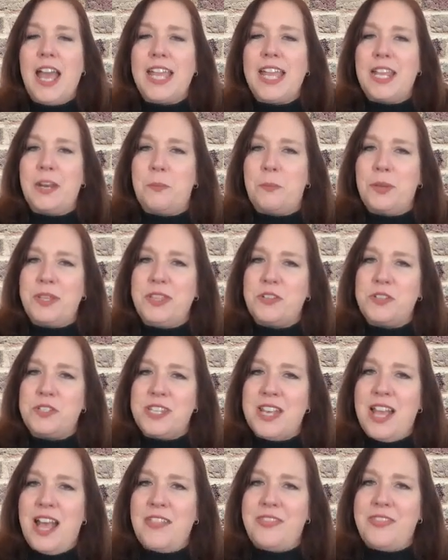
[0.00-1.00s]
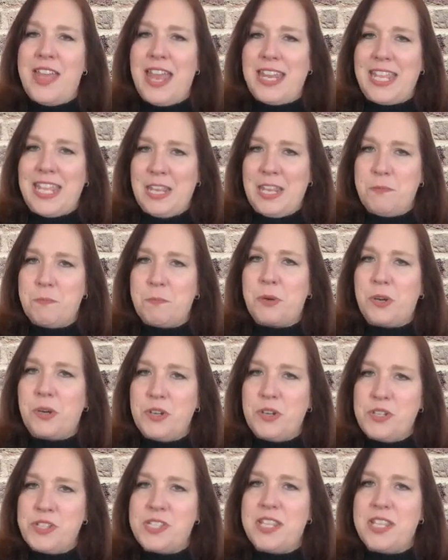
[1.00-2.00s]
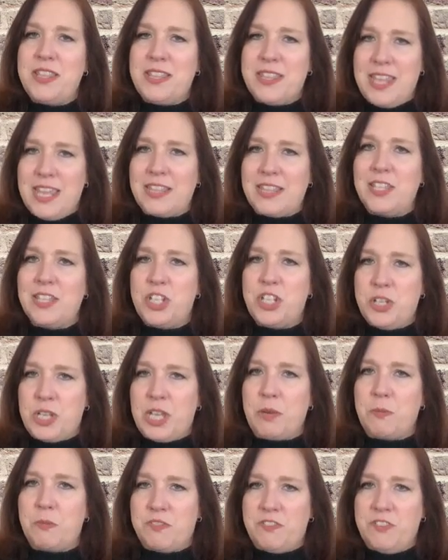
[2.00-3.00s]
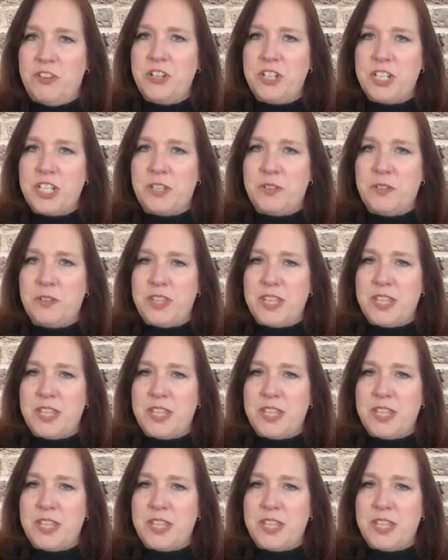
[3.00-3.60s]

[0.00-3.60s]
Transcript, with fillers: You know, when there's not that in person thing that you can refer to,